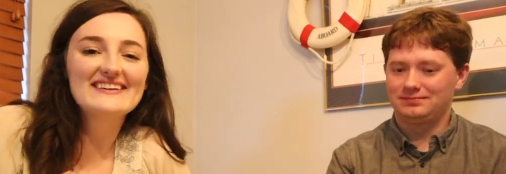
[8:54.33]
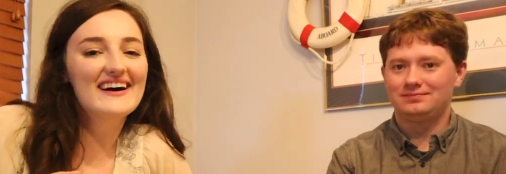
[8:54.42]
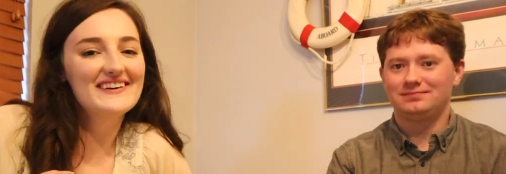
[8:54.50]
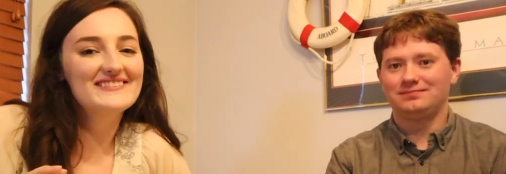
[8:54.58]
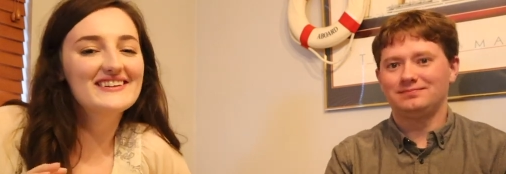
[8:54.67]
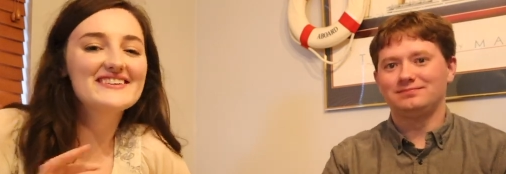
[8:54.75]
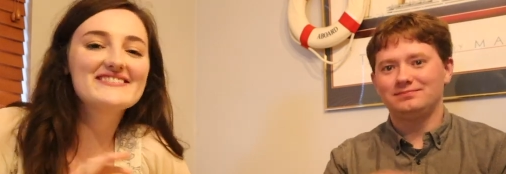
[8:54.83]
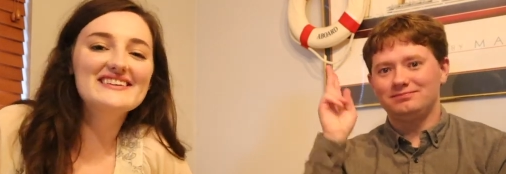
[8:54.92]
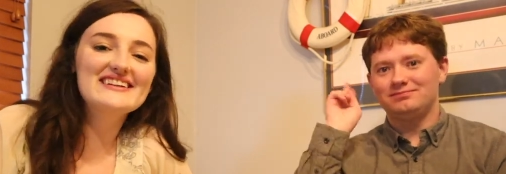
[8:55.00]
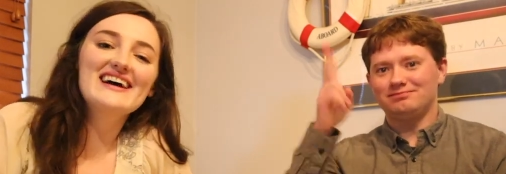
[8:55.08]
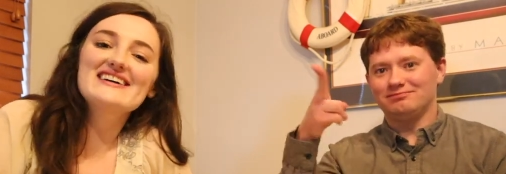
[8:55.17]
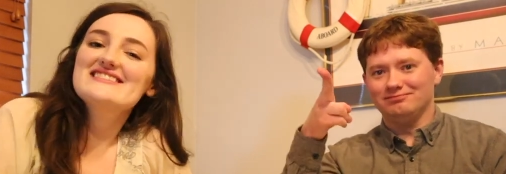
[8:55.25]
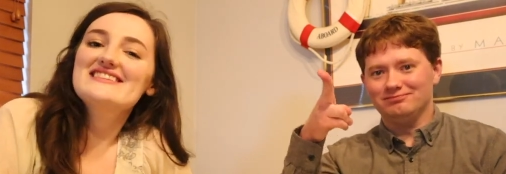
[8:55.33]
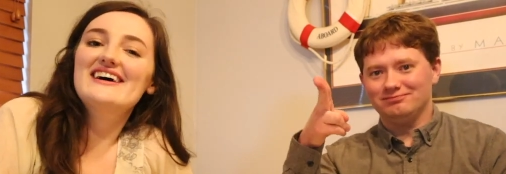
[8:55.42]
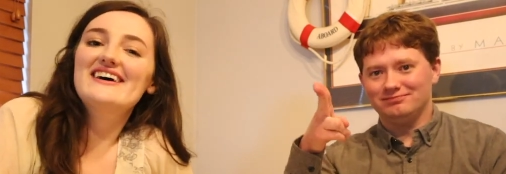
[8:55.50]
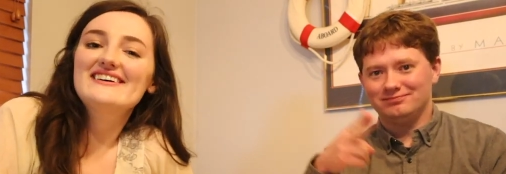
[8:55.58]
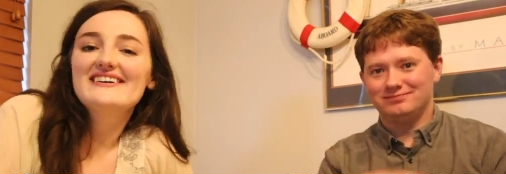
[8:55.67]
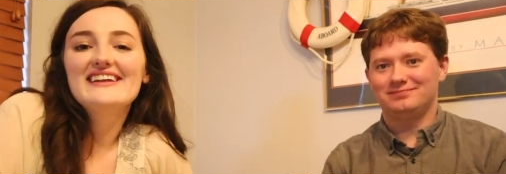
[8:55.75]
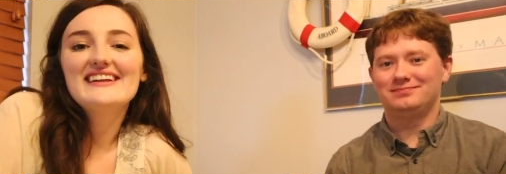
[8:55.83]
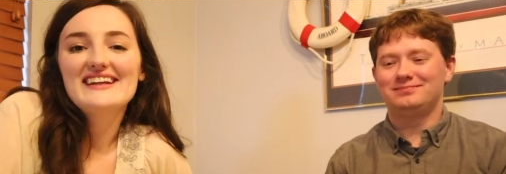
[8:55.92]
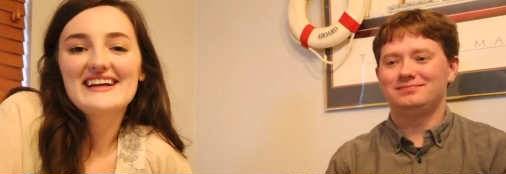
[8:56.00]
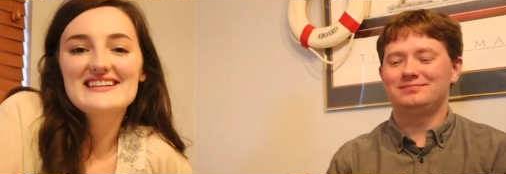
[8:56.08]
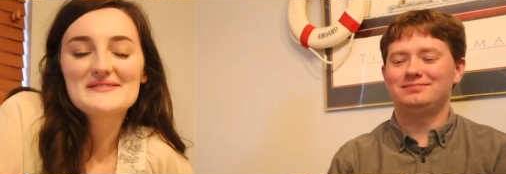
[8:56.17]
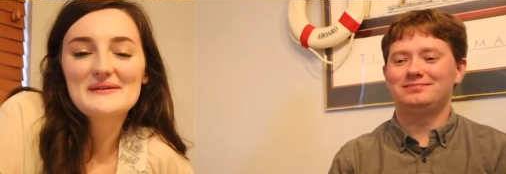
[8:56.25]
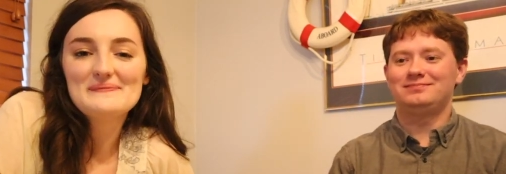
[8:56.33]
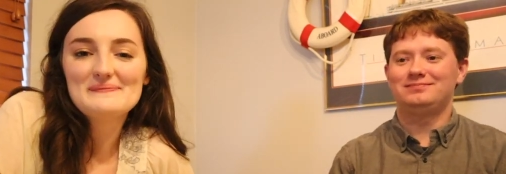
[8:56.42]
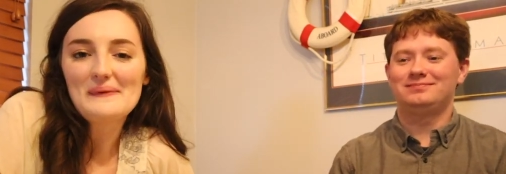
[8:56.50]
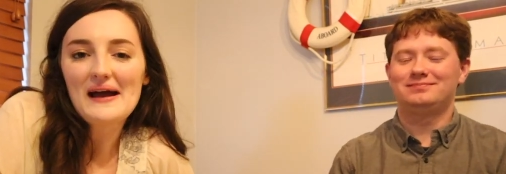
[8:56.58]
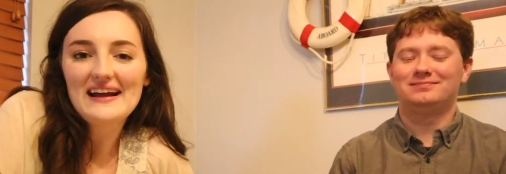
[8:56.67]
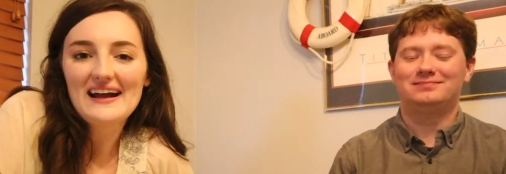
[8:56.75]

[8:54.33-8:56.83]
Speaker 1: y'all have a good one. I'll see y'all in the next one. Bye